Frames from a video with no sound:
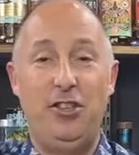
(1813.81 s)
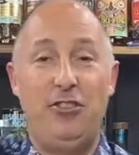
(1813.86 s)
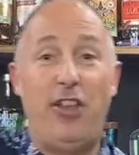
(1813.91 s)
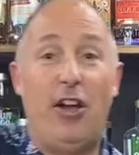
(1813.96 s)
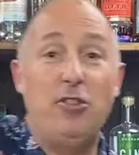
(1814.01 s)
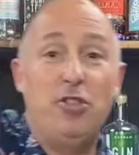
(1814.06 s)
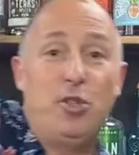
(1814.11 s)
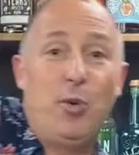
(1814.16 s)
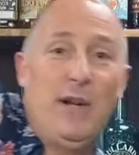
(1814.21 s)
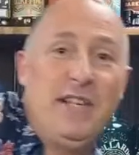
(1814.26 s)

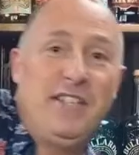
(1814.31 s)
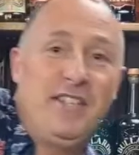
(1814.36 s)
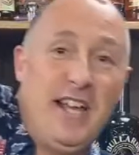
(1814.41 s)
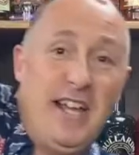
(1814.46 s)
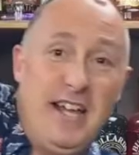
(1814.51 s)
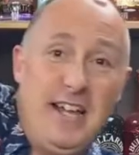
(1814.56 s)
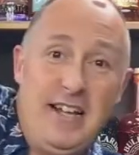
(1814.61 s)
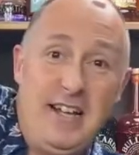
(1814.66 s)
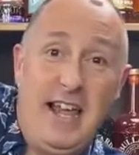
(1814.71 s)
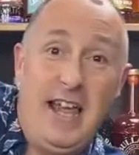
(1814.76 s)
Don't twist
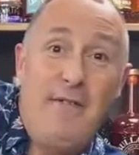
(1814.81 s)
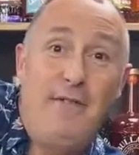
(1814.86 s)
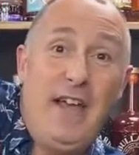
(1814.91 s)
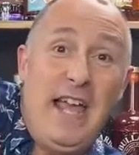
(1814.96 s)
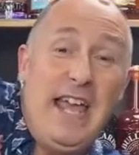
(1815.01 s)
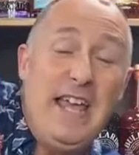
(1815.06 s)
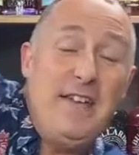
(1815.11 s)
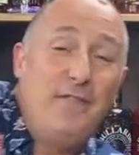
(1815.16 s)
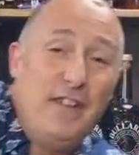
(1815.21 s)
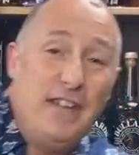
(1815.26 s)
it. If
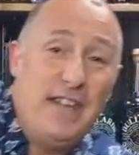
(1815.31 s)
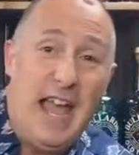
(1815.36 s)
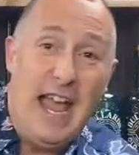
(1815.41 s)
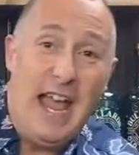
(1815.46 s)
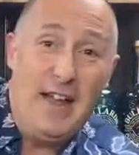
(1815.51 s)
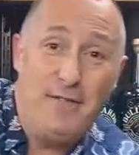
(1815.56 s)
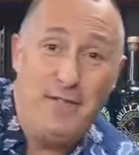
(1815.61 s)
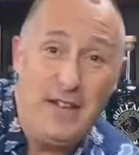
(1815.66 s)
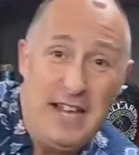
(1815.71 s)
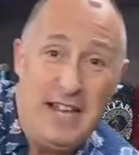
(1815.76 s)

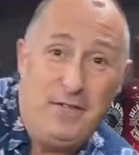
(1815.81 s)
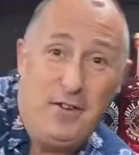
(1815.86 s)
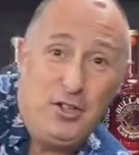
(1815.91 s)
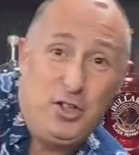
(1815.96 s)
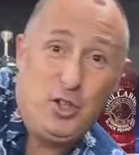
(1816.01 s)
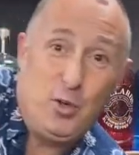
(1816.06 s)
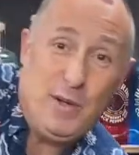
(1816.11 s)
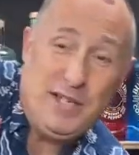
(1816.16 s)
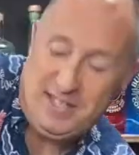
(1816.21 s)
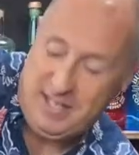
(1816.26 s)
I
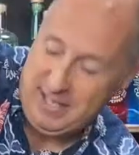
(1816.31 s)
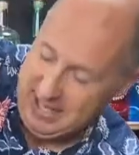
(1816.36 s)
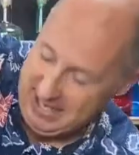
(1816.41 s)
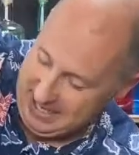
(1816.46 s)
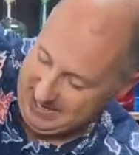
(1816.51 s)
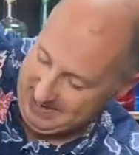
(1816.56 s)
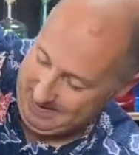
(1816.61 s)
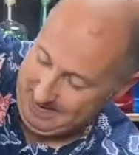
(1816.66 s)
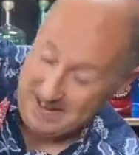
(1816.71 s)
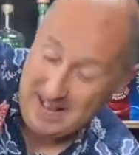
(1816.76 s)
twisted
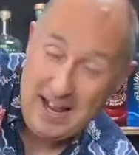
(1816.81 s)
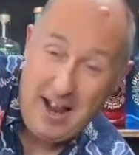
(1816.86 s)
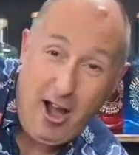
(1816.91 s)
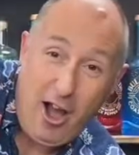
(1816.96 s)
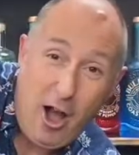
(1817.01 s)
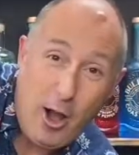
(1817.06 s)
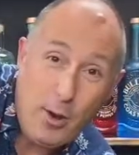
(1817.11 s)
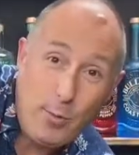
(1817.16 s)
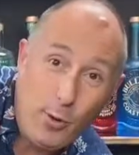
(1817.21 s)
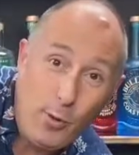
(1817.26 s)
it,
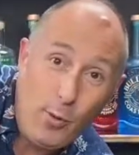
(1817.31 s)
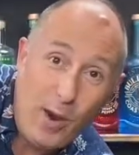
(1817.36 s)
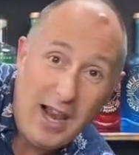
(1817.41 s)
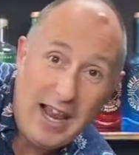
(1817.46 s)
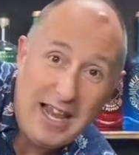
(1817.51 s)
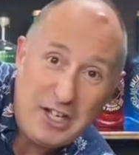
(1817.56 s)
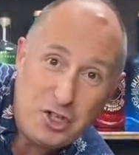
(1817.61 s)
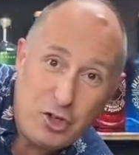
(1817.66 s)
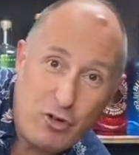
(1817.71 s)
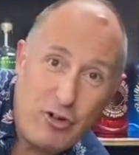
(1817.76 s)
I will
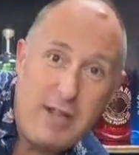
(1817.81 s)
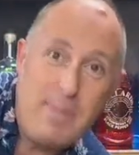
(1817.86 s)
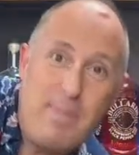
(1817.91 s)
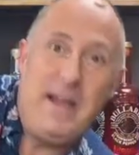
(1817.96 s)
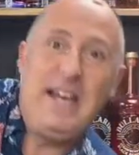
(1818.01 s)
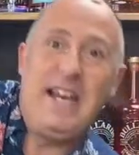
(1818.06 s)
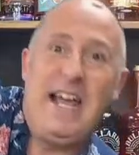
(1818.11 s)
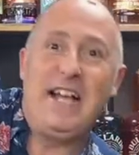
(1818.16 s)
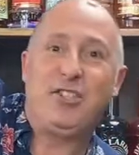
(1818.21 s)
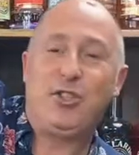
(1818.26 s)
literally
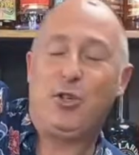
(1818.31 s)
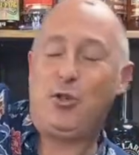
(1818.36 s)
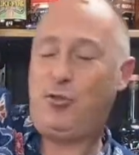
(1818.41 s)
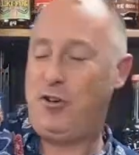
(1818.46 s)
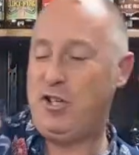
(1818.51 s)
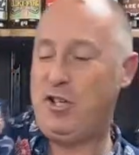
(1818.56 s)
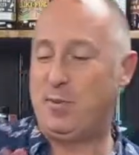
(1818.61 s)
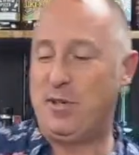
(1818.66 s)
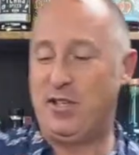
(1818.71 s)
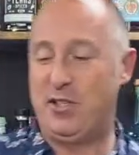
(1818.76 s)
be there till
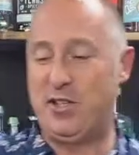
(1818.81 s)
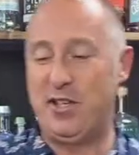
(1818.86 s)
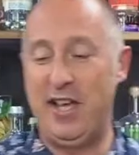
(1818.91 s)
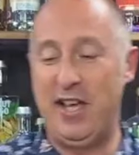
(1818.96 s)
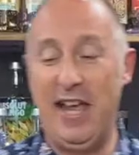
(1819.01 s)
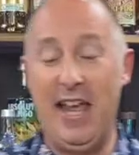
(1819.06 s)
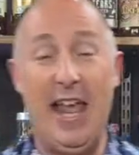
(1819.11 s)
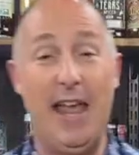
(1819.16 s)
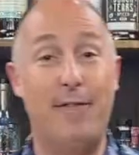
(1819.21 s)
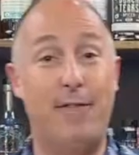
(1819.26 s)
Christmas.
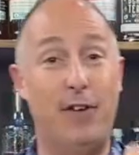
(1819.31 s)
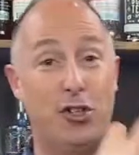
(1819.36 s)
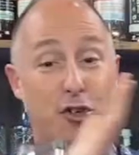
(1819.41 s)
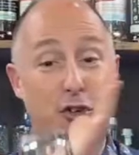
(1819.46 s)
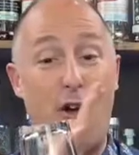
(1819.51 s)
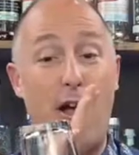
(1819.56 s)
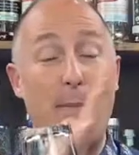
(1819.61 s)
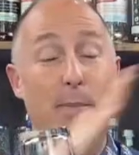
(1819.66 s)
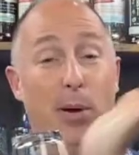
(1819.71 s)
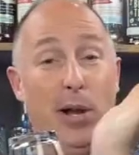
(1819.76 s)
If I
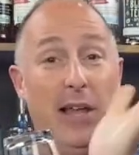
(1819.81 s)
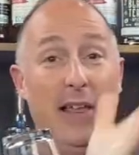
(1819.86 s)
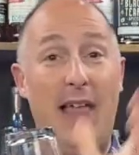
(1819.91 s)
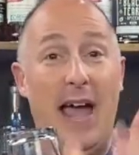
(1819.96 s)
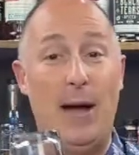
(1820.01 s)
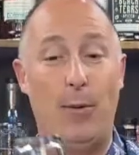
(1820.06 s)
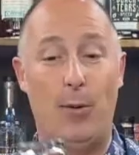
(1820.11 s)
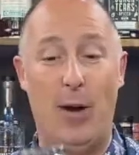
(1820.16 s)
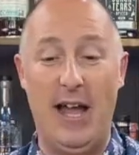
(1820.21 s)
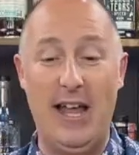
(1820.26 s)
try and pull it
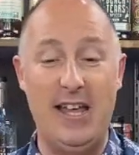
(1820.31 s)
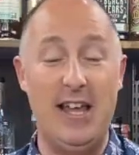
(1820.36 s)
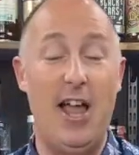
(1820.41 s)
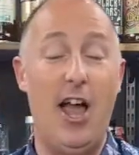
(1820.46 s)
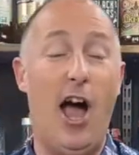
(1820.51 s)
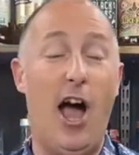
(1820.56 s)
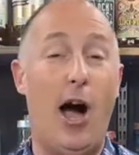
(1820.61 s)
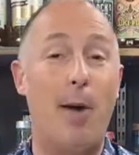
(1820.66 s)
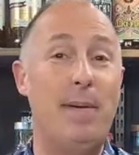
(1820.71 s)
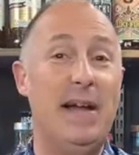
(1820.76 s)
that way,
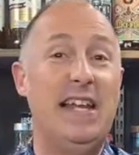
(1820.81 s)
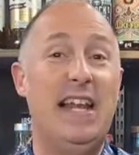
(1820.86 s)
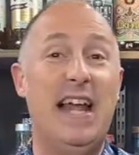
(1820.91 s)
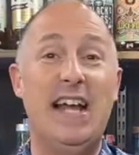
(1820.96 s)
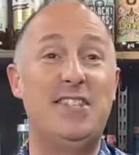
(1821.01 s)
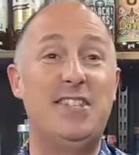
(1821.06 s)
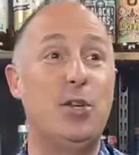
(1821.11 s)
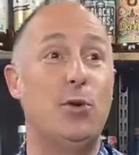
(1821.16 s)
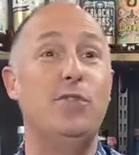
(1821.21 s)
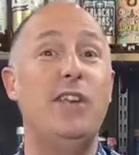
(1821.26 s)
I'll be
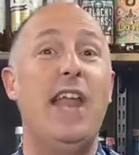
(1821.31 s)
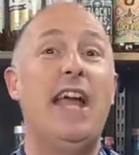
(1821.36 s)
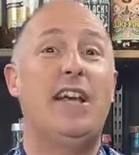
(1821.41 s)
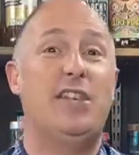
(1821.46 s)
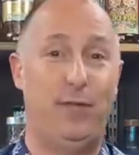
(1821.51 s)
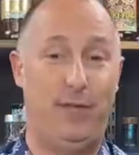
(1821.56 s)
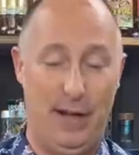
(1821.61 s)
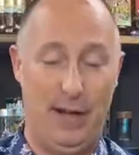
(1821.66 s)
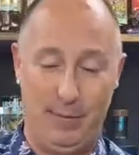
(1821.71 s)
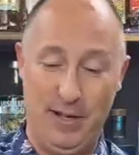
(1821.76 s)
there till
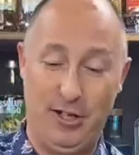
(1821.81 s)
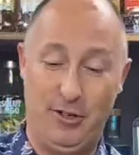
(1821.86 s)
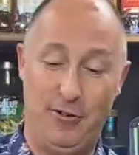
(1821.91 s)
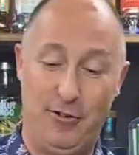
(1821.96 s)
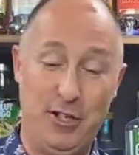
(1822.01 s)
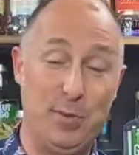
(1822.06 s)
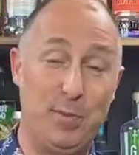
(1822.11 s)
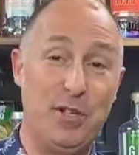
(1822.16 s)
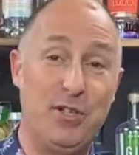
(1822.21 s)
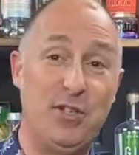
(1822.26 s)
next flipping
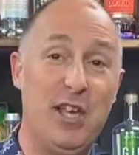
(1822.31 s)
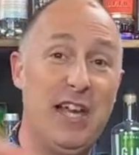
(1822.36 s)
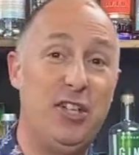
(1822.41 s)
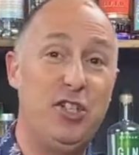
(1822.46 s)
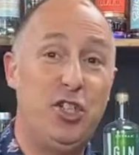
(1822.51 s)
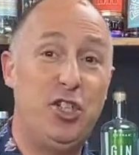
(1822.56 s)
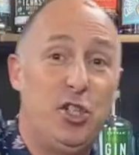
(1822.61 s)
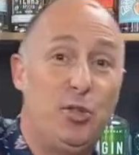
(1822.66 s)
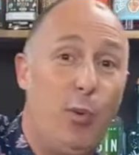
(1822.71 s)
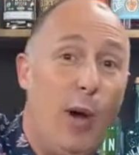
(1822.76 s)
Christmas. It
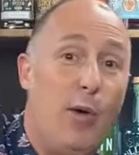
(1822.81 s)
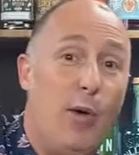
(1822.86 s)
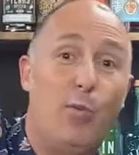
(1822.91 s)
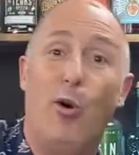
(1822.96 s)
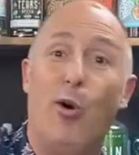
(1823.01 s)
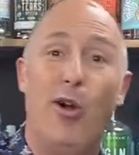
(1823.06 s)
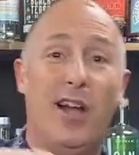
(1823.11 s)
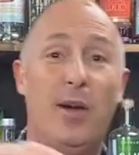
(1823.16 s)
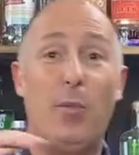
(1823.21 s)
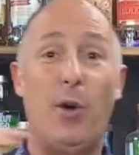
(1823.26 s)
just won't
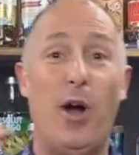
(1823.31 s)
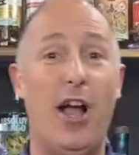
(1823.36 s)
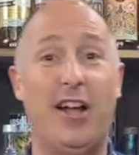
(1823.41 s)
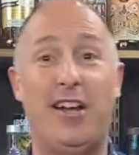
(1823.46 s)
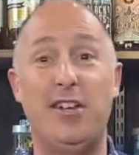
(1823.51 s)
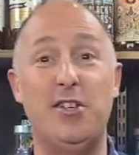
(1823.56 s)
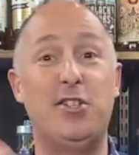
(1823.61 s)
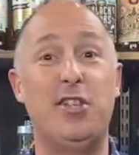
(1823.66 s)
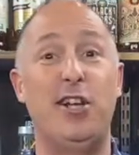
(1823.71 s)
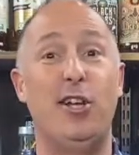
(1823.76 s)

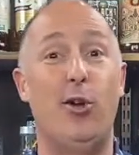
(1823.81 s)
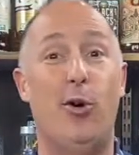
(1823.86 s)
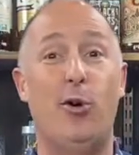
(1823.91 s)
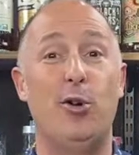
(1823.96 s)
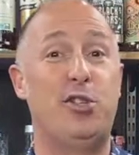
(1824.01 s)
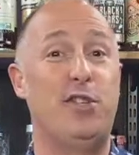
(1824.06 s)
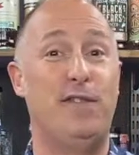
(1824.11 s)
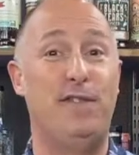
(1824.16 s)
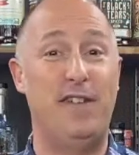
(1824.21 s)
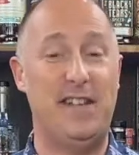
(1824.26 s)
work. It's the
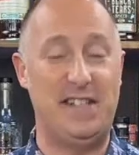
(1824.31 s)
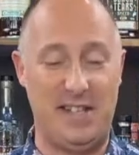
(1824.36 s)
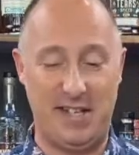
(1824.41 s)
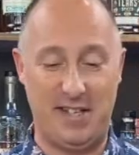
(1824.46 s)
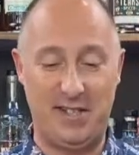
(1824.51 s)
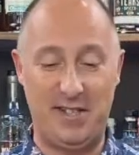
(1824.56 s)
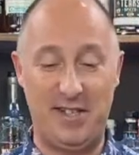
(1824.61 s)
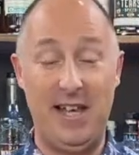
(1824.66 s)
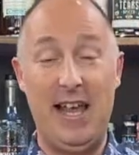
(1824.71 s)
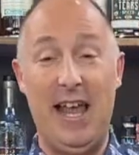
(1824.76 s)
laws of
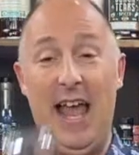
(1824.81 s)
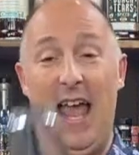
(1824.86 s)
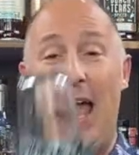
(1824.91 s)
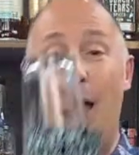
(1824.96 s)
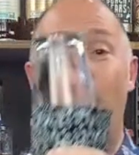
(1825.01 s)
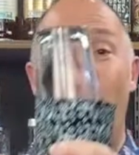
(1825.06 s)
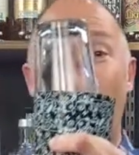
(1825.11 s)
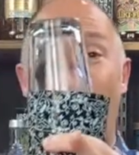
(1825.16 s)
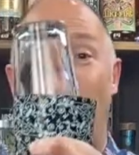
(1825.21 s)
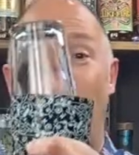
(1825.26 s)
physics.
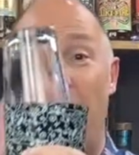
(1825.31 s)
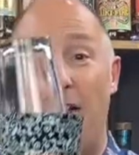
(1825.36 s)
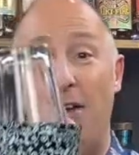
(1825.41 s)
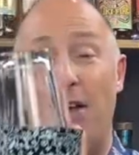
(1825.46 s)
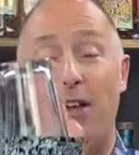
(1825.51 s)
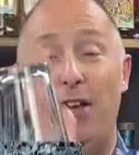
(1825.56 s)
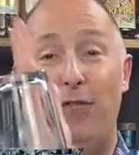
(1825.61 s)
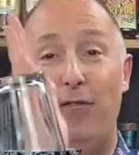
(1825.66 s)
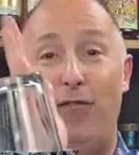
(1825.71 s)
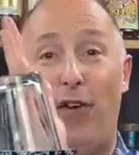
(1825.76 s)
However,
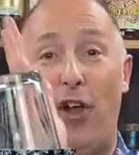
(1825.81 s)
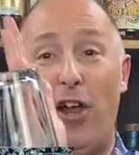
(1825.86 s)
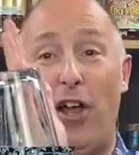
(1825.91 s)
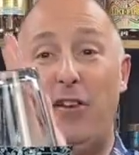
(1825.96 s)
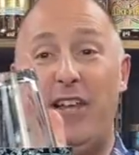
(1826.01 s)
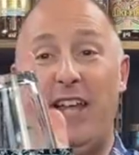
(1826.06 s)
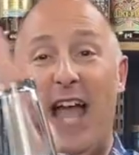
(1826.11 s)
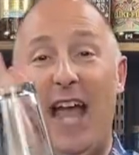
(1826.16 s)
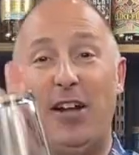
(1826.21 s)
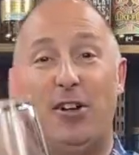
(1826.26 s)
follow
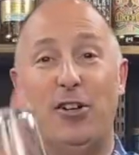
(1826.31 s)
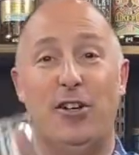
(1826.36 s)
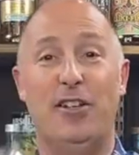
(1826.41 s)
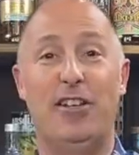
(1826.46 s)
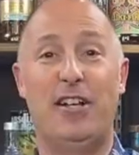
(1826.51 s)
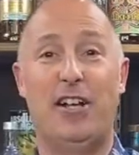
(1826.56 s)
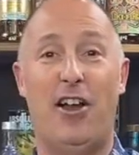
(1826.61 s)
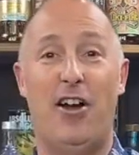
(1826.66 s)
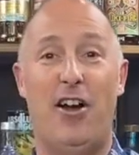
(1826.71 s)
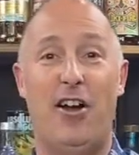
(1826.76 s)
the angle of
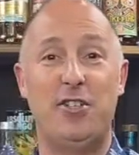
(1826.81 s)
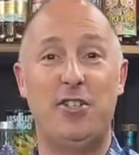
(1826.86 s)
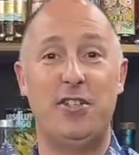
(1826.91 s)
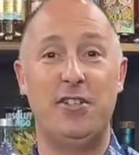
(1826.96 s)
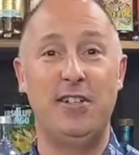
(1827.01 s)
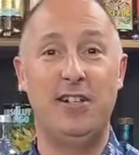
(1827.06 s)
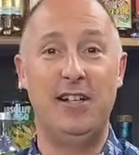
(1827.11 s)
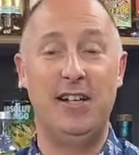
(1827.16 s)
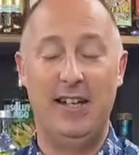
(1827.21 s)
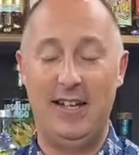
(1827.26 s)
the glass
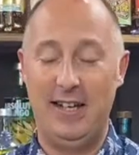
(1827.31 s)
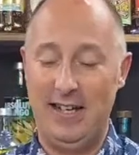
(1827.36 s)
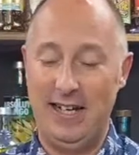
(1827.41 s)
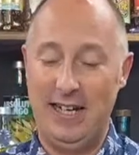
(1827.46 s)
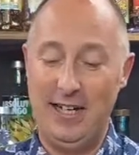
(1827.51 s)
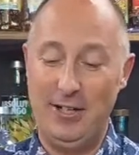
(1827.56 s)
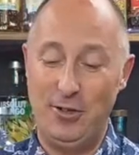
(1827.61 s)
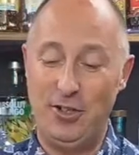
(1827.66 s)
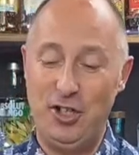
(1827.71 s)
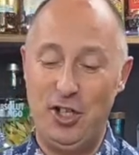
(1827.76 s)

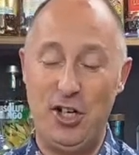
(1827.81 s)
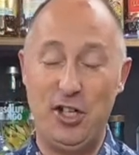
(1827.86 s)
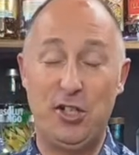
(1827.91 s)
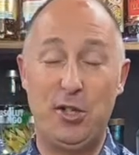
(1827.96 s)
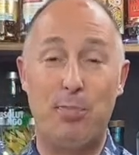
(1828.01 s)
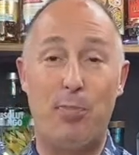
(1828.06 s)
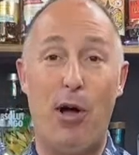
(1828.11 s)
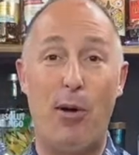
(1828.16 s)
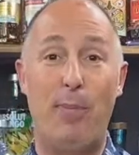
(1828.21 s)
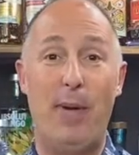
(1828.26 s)
and it'll
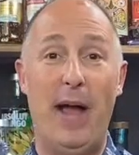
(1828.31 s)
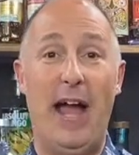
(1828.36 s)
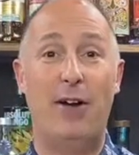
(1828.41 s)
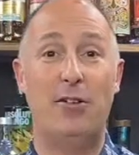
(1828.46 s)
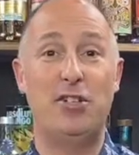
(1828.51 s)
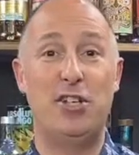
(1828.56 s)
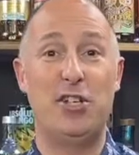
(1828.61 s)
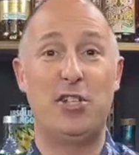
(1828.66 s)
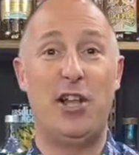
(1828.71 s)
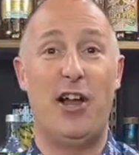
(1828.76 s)
just pop
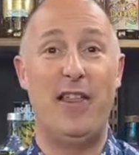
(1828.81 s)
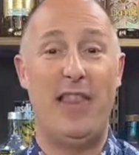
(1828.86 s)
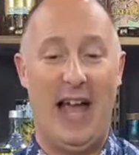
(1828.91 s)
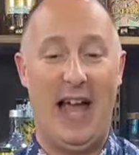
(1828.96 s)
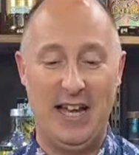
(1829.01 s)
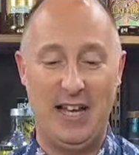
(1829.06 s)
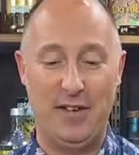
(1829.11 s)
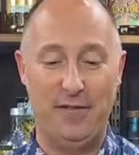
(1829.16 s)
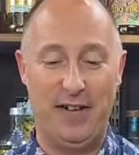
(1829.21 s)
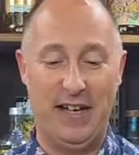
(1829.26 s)
out just like
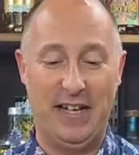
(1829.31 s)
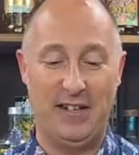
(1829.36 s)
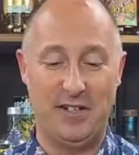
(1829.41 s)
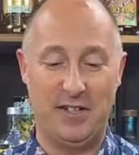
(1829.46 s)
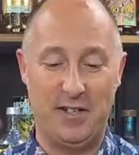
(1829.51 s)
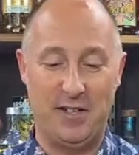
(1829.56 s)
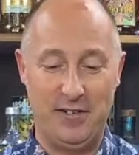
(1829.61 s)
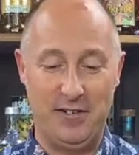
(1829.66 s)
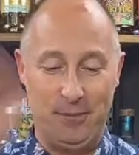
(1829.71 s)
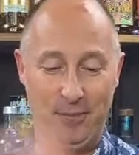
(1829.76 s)
that in your
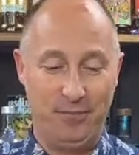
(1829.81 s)
fingers.